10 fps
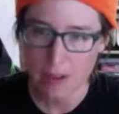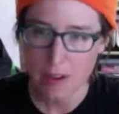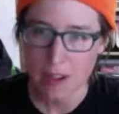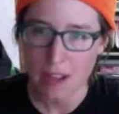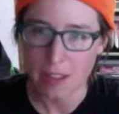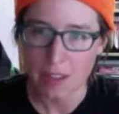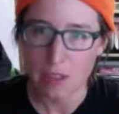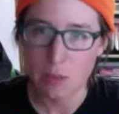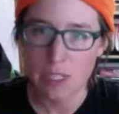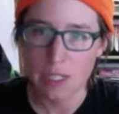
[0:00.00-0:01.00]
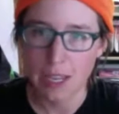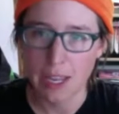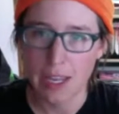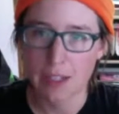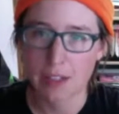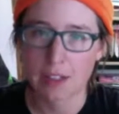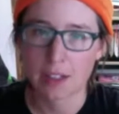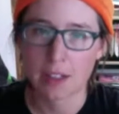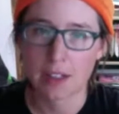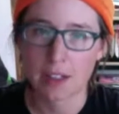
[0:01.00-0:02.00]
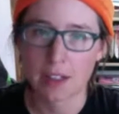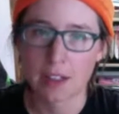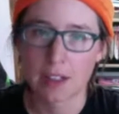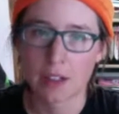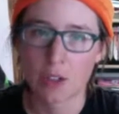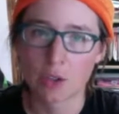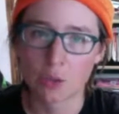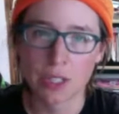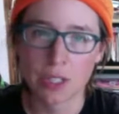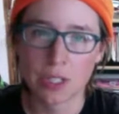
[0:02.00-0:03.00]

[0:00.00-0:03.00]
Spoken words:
I think we can create